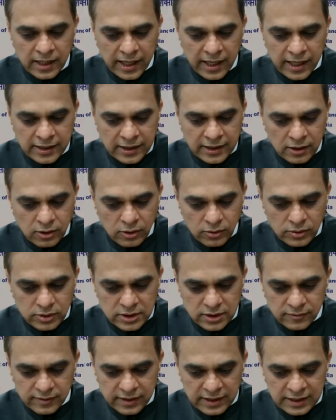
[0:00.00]
An
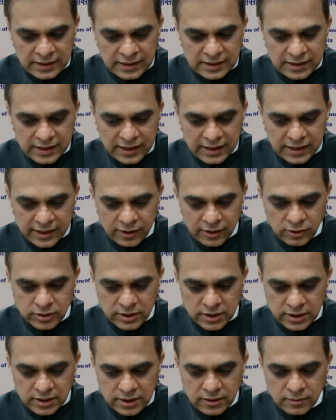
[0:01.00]
inclusive internet
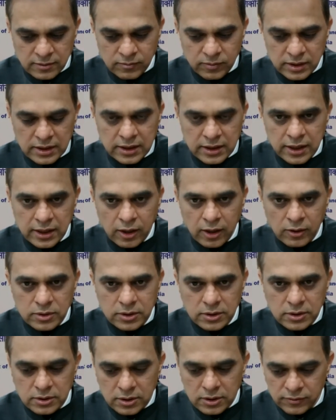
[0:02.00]
ecosystem with
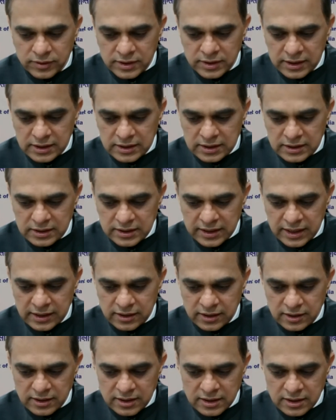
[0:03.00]
thousands of
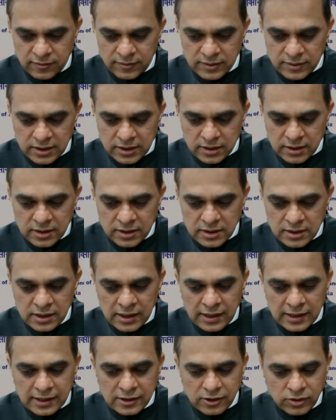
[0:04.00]
citizen-centric services
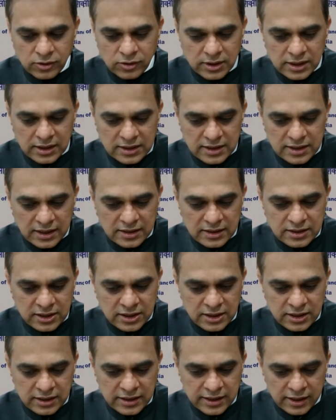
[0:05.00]
using
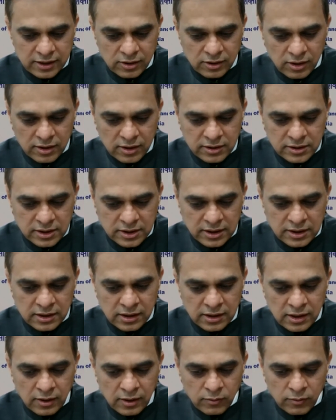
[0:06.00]
6G technology
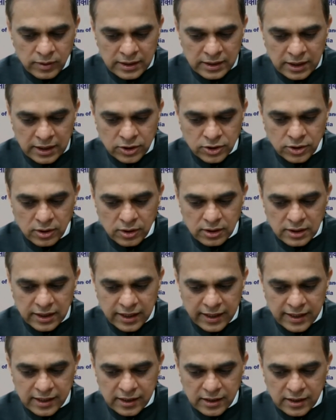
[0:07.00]
with assured
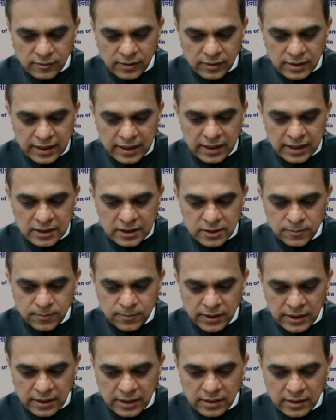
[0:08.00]
connectivity and
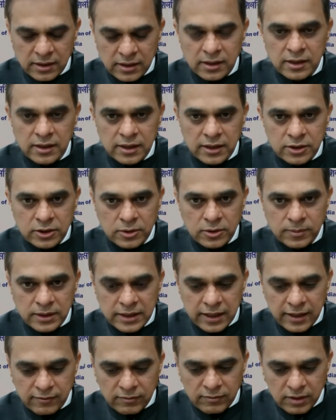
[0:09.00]
speed is to be
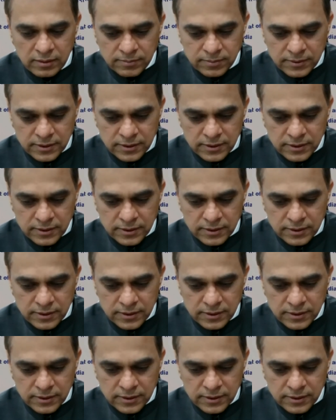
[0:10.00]
developed.